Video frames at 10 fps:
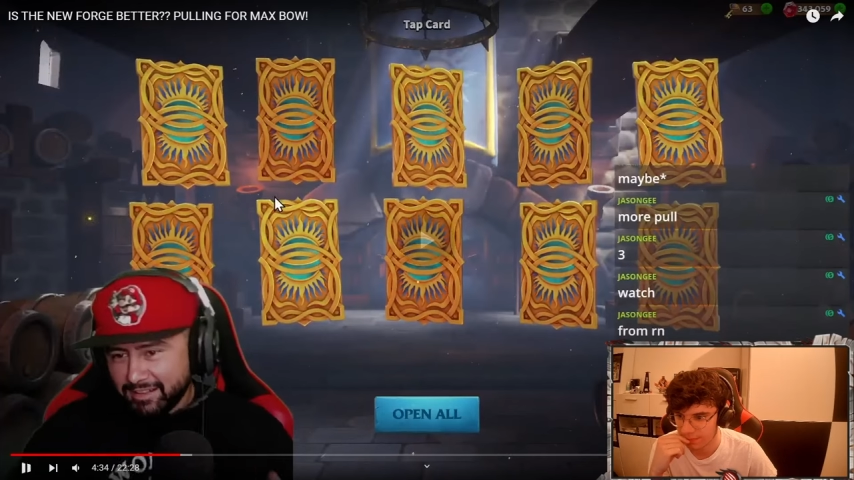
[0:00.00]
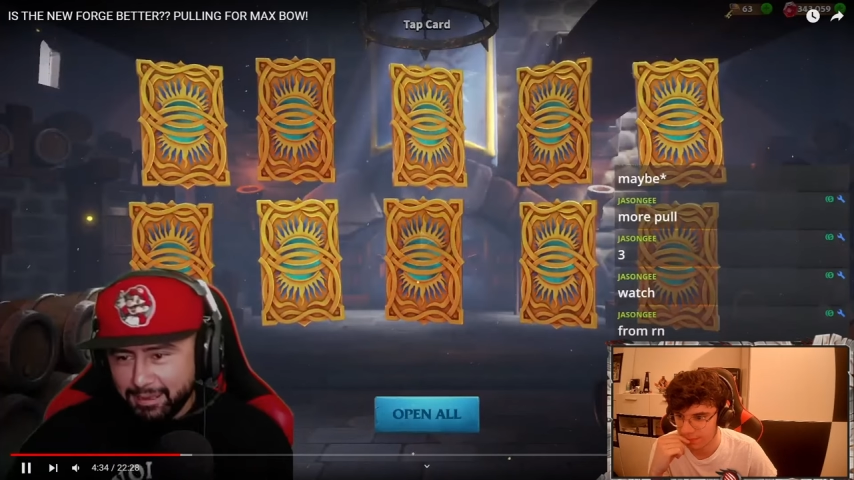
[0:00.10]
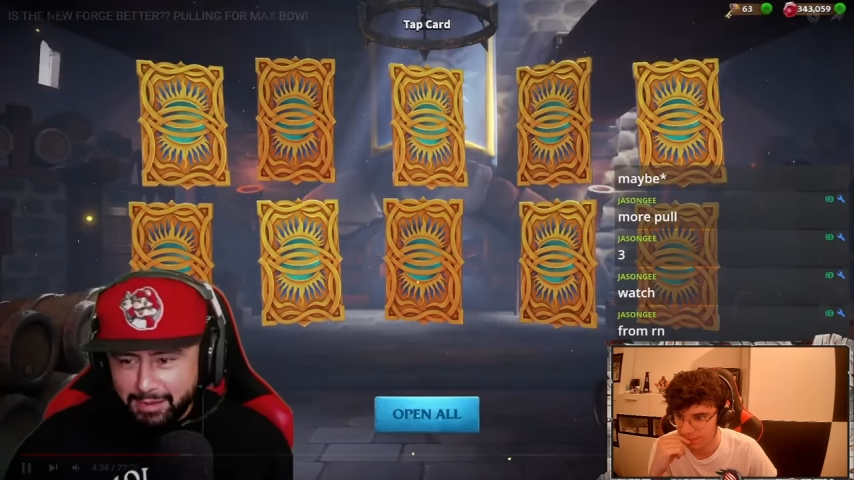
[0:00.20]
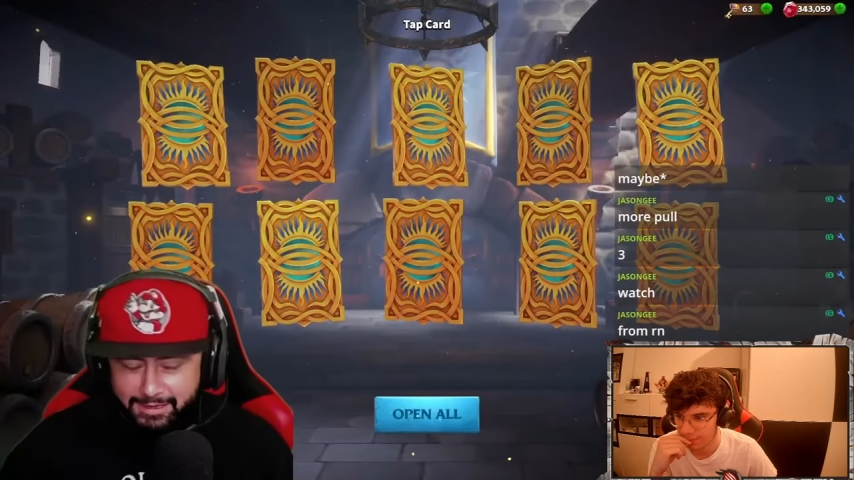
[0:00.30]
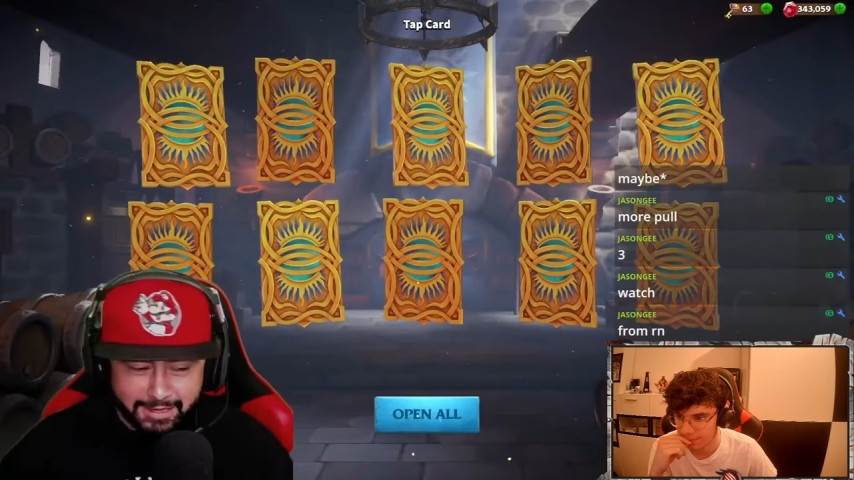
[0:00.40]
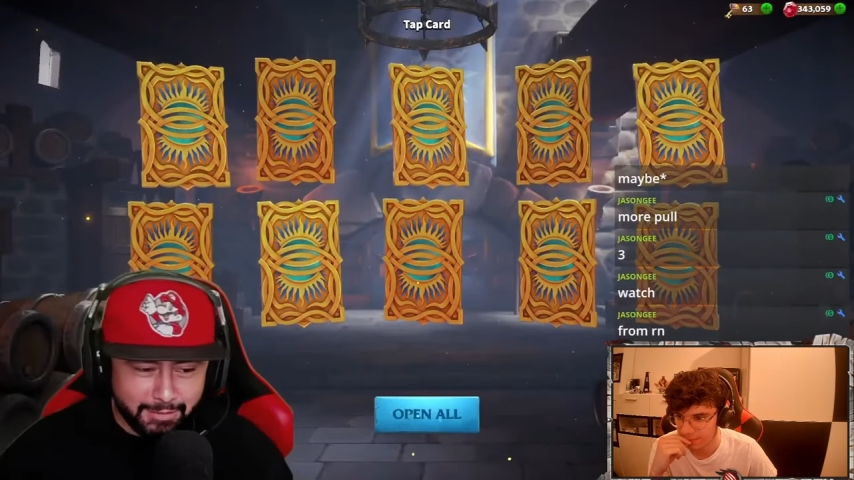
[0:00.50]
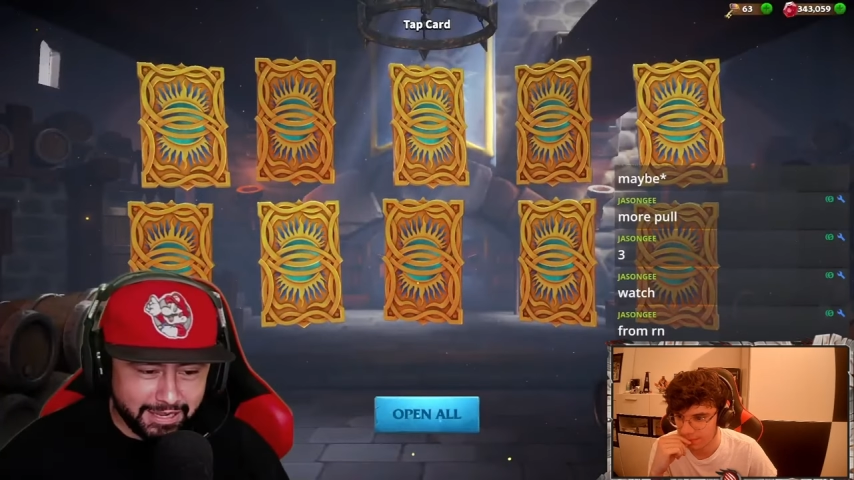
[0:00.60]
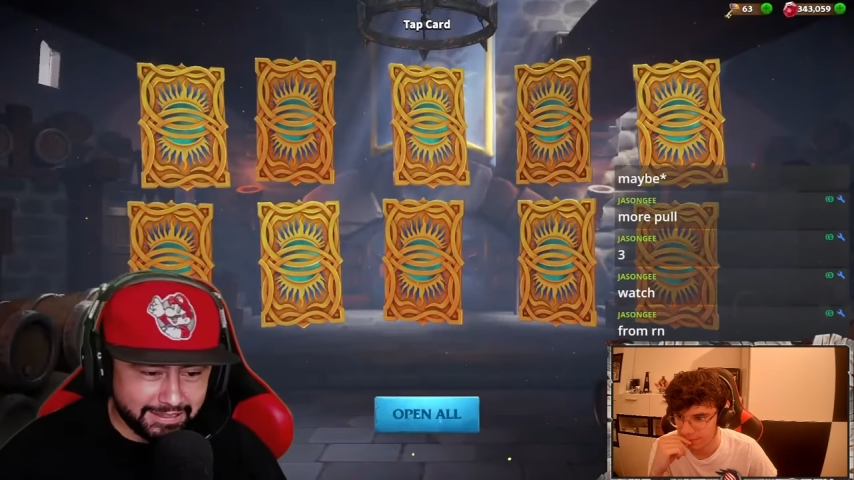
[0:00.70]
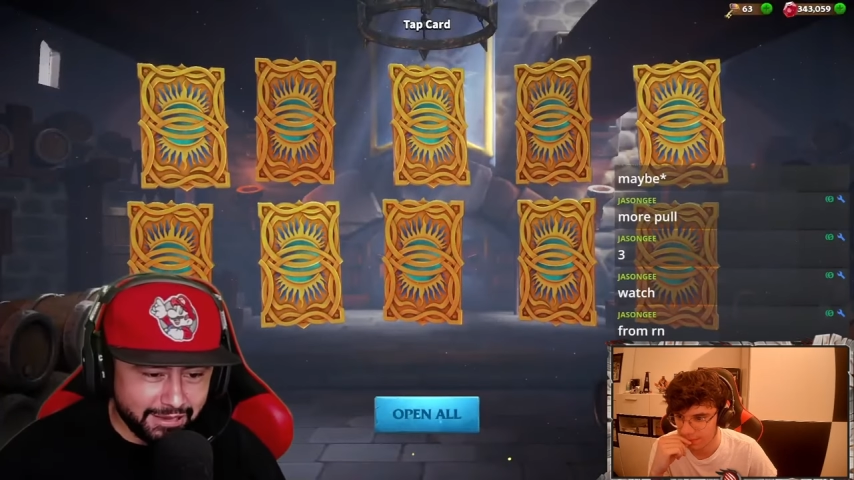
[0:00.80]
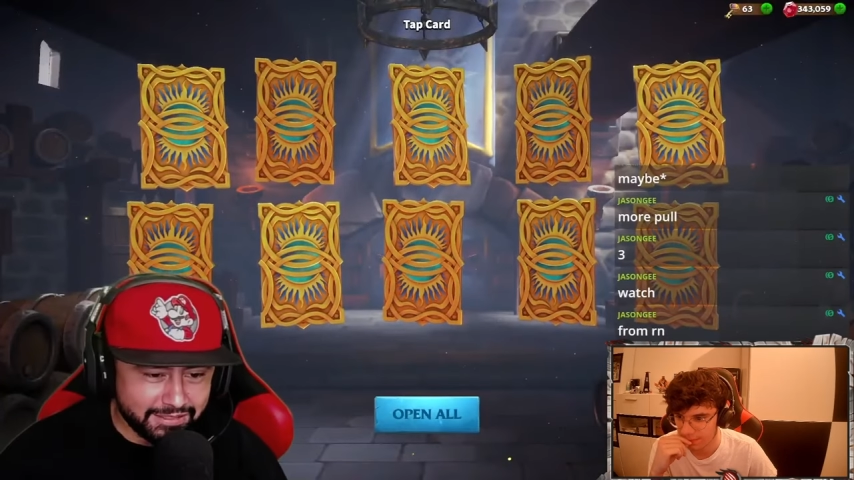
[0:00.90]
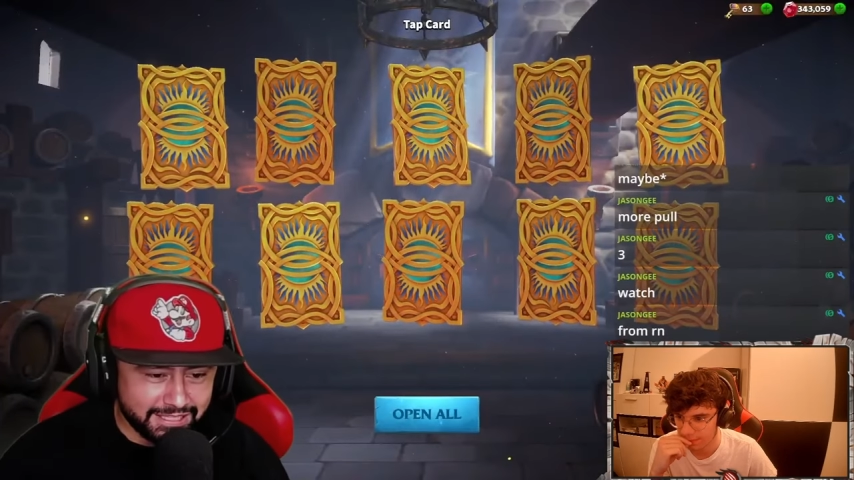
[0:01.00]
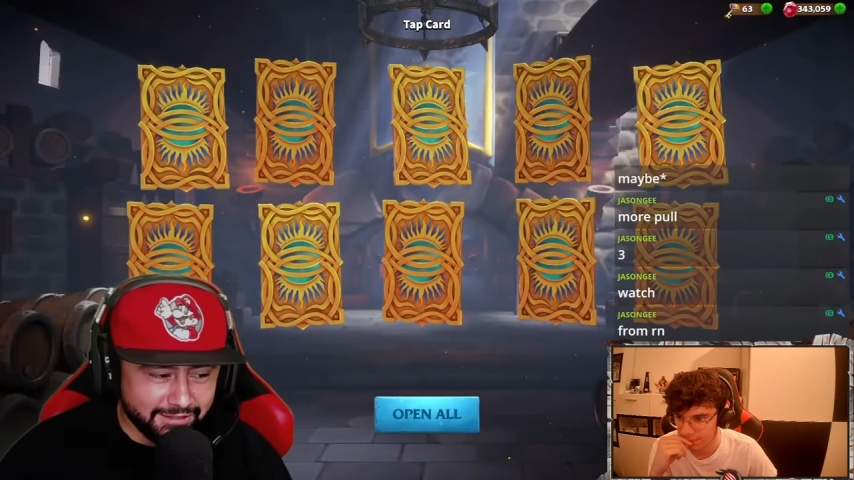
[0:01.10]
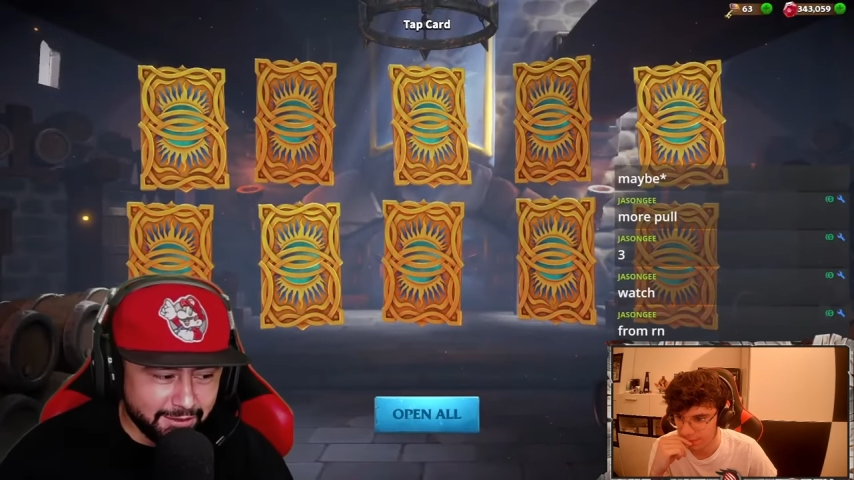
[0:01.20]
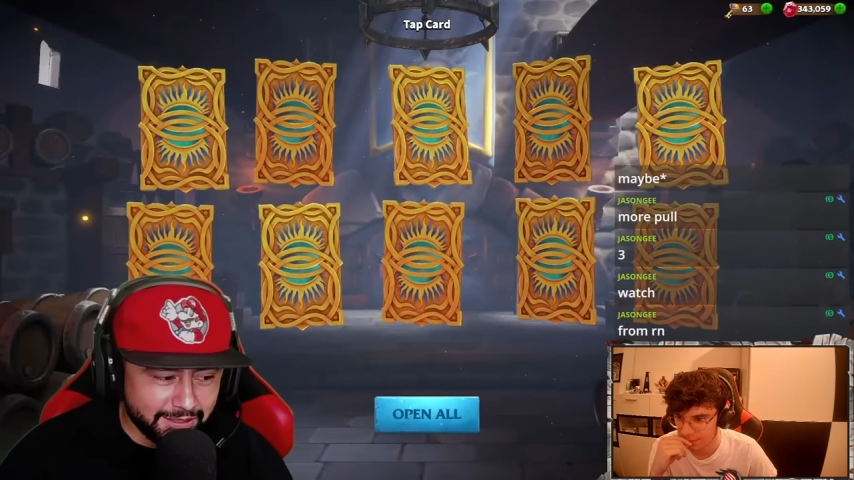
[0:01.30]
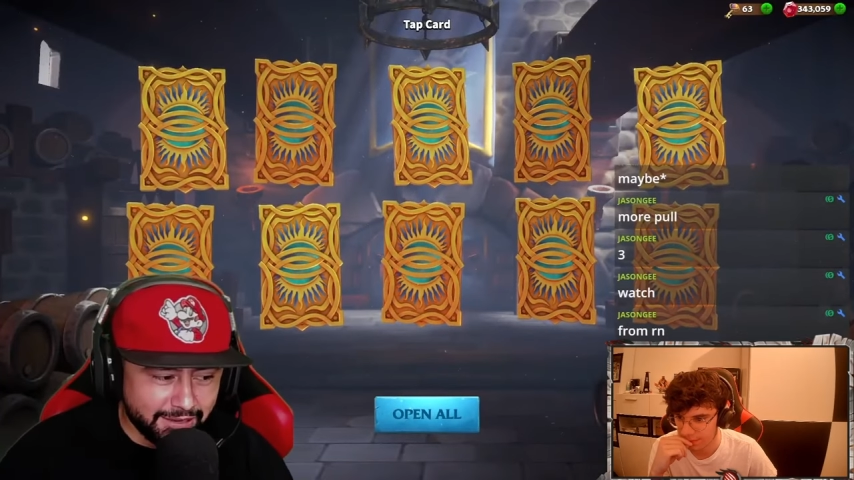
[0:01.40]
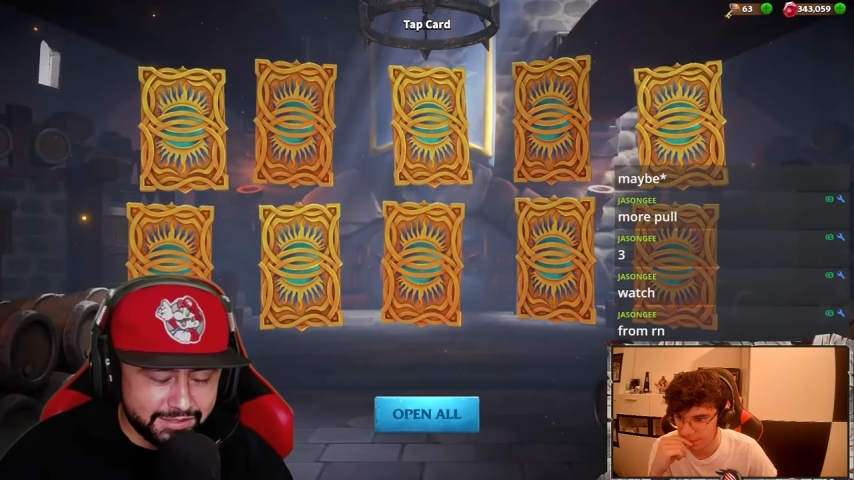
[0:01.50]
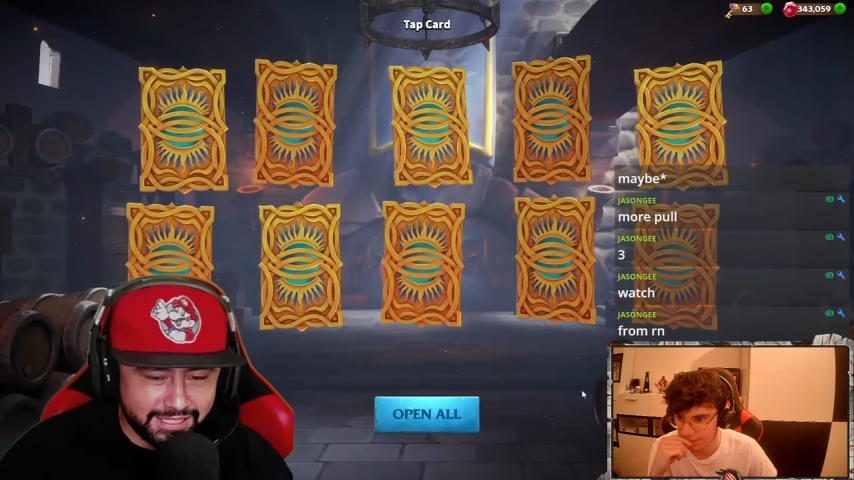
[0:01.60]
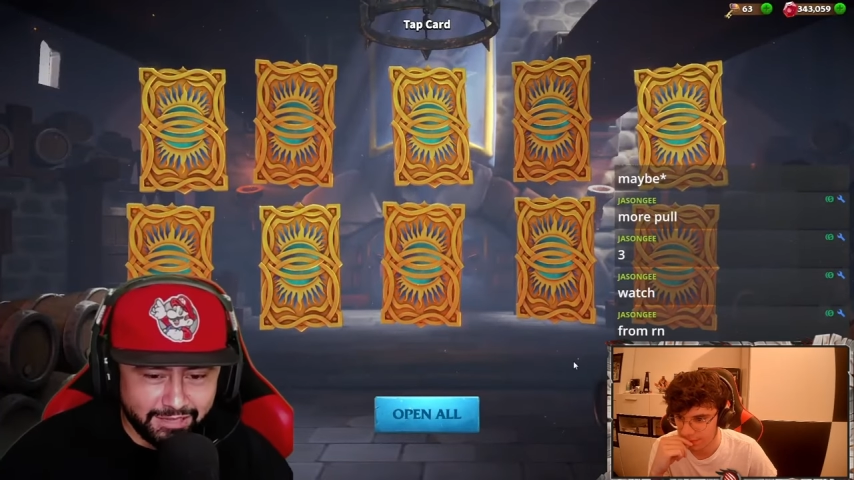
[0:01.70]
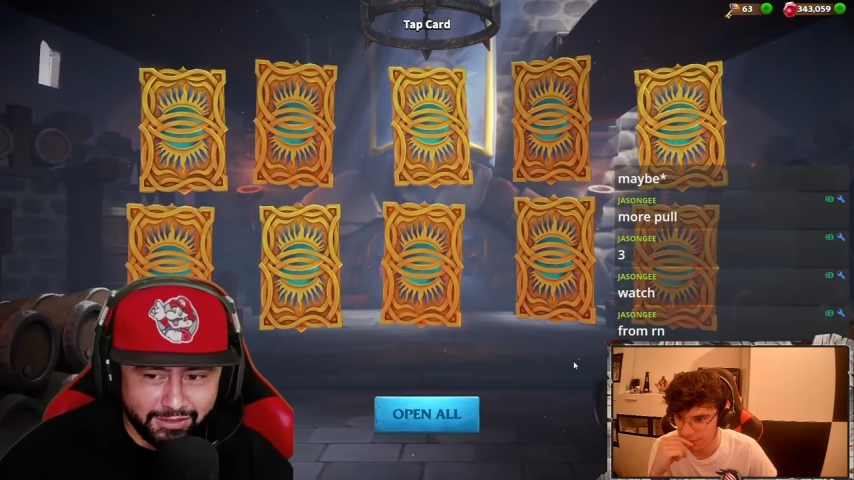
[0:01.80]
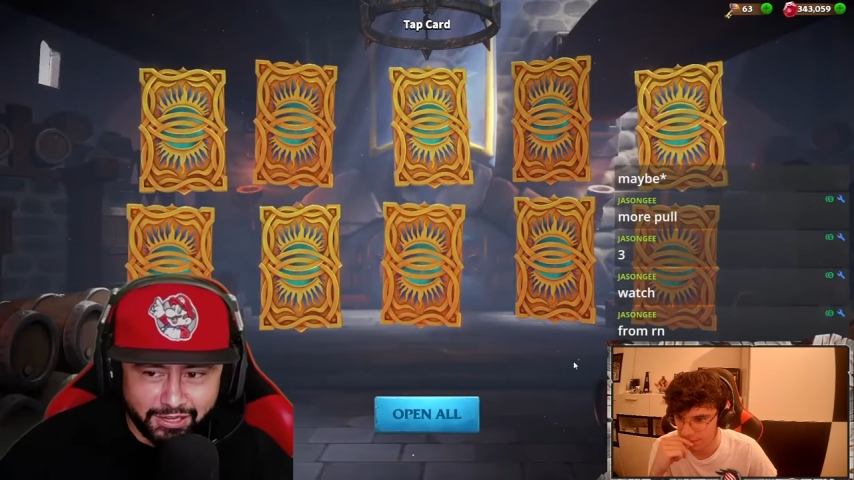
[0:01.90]
Come on, come on. That wasn't even that
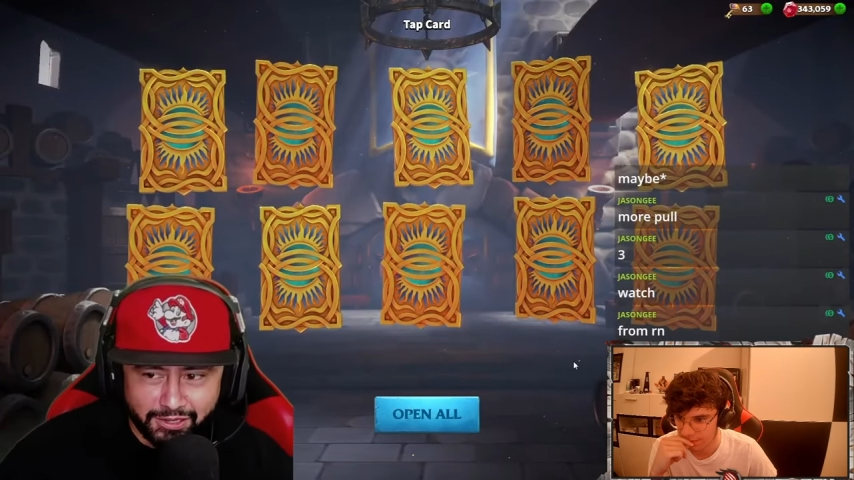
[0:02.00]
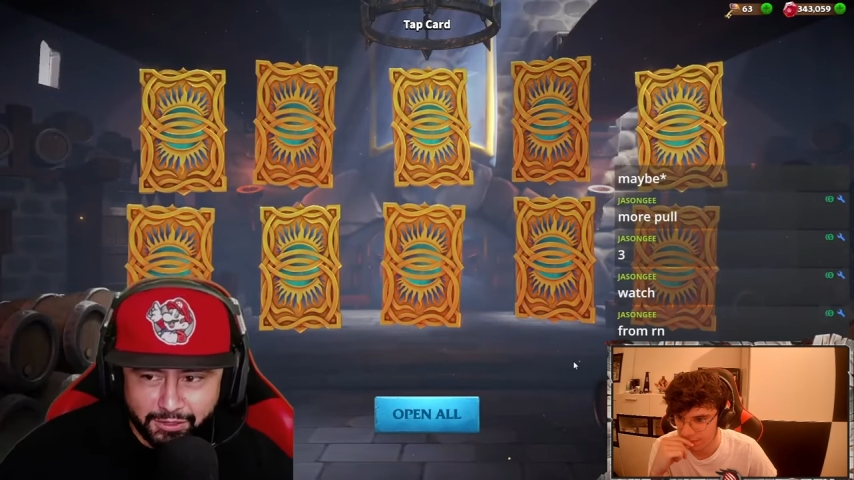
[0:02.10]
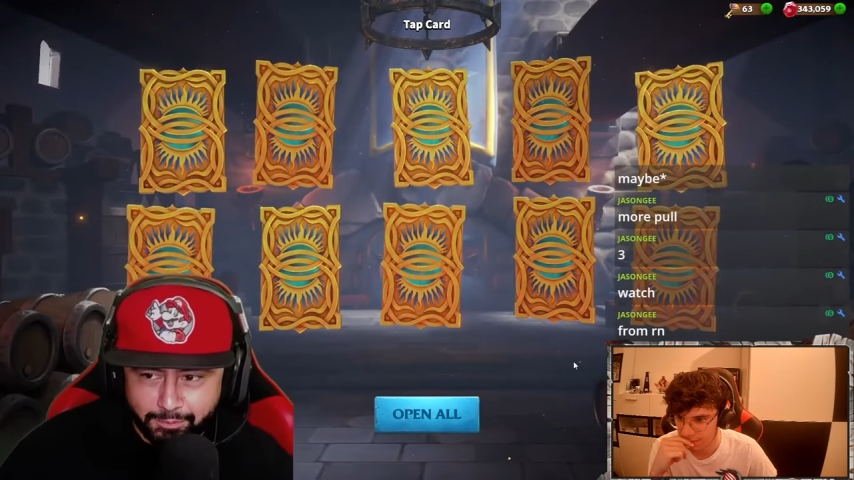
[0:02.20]
wasn't even a hundred